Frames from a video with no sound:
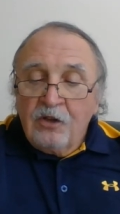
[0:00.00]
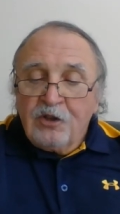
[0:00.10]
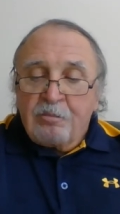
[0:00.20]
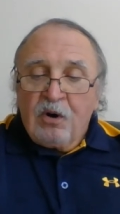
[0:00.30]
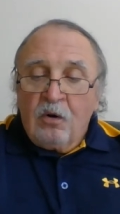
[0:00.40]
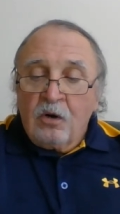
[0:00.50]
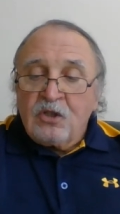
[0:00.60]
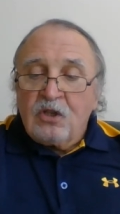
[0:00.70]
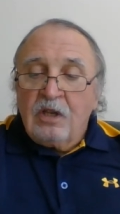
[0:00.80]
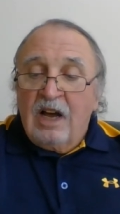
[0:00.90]
the
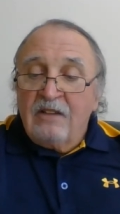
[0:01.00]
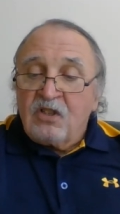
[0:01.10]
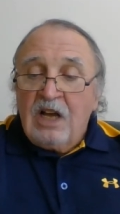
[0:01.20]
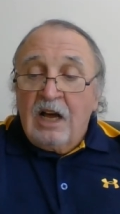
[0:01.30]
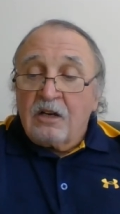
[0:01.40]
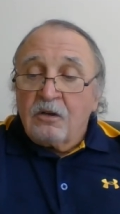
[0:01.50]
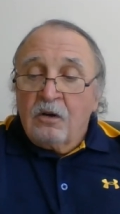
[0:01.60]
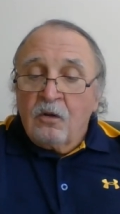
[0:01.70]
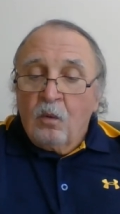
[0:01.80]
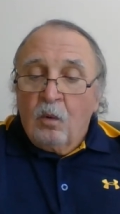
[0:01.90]
birds, the livestock, and
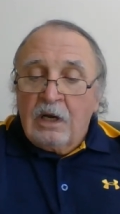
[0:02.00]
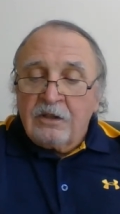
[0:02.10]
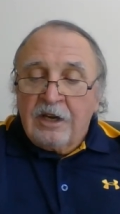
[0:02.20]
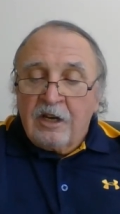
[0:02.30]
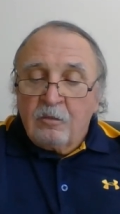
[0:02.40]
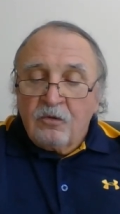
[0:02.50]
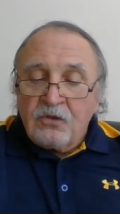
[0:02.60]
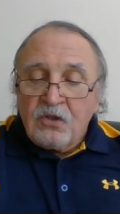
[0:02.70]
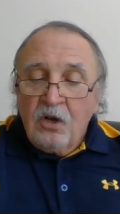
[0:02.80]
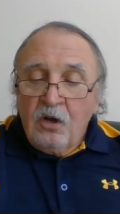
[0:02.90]
all the wild
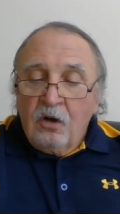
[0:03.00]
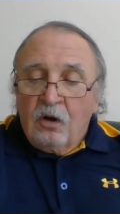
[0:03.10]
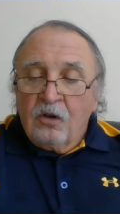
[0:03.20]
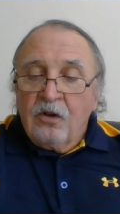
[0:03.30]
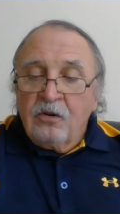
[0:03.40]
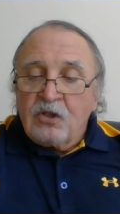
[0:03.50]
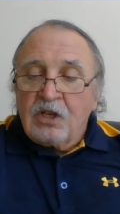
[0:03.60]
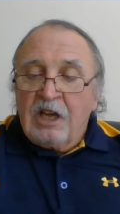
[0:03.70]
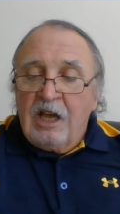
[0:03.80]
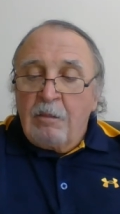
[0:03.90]
animals, all those
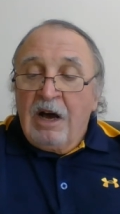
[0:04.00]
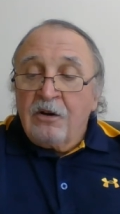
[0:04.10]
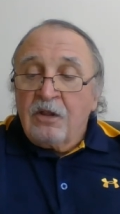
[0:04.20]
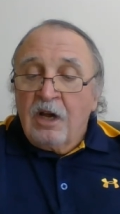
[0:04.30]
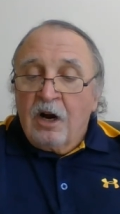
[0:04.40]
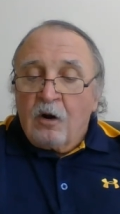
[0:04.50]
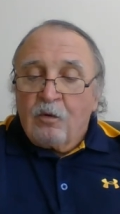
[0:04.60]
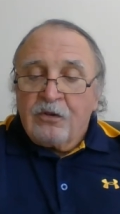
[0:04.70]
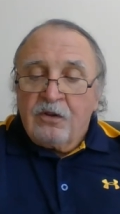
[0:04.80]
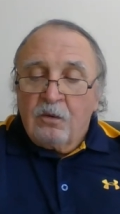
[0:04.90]
that came out of the ark
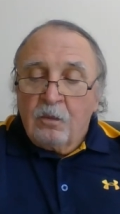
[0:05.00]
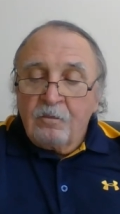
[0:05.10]
with you,